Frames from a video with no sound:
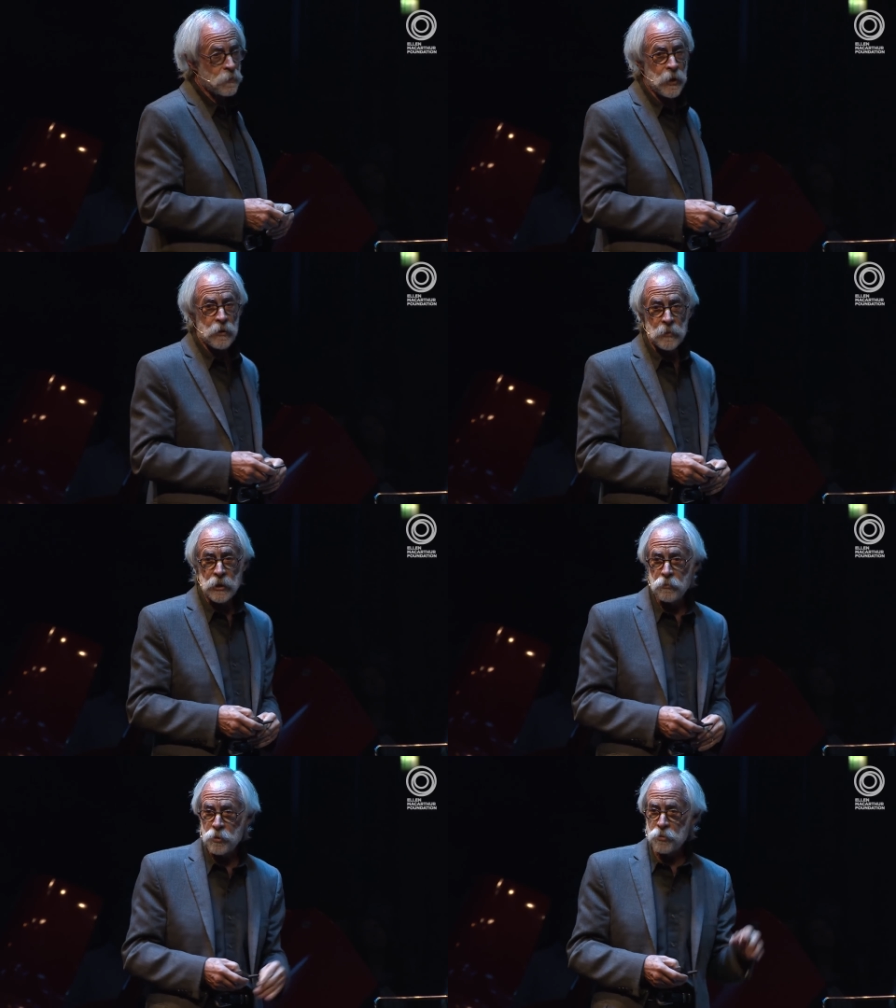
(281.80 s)

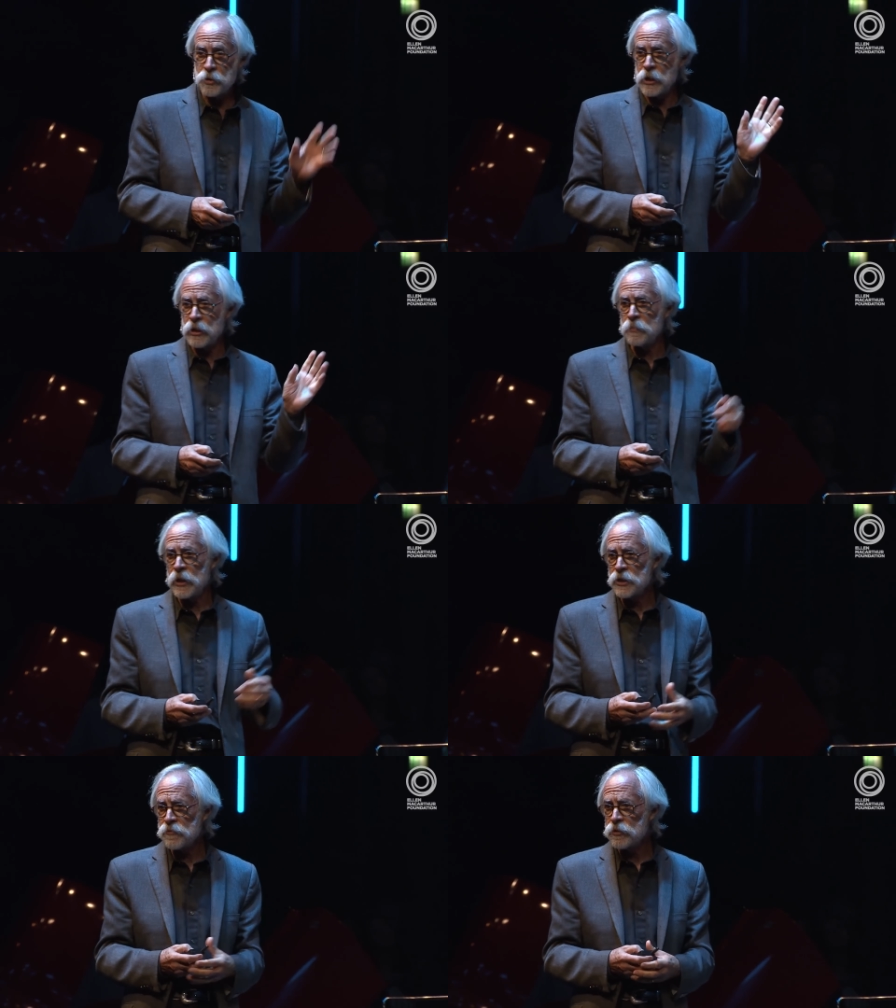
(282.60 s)
experiment, which was done at
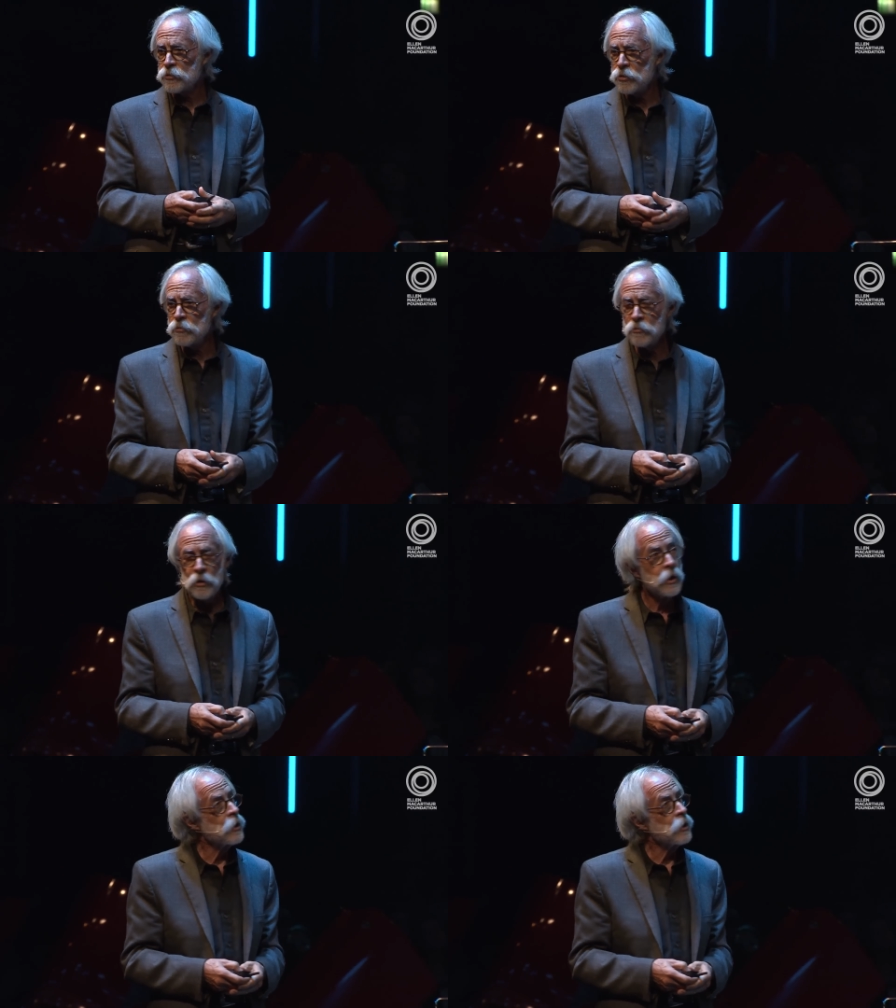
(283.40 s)
Biosphere 2,